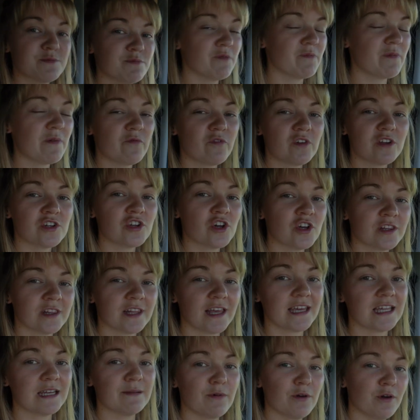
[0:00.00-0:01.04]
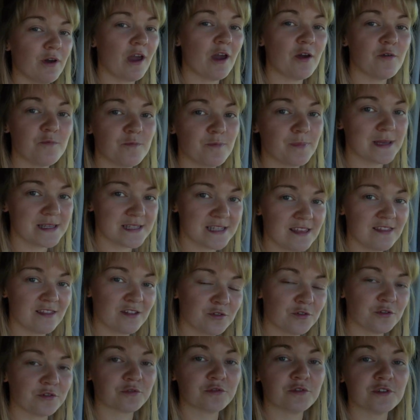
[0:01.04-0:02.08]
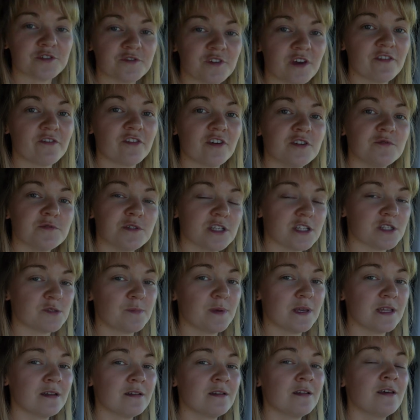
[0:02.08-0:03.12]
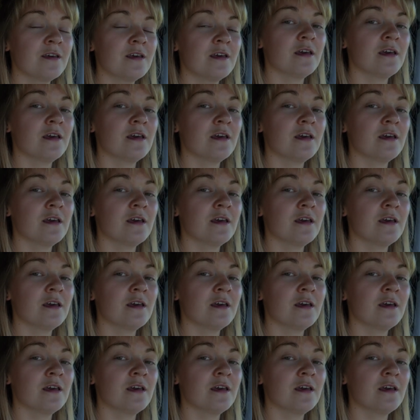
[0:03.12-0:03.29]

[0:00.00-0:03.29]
We've been reading online about how busy the North Coast 500 has been.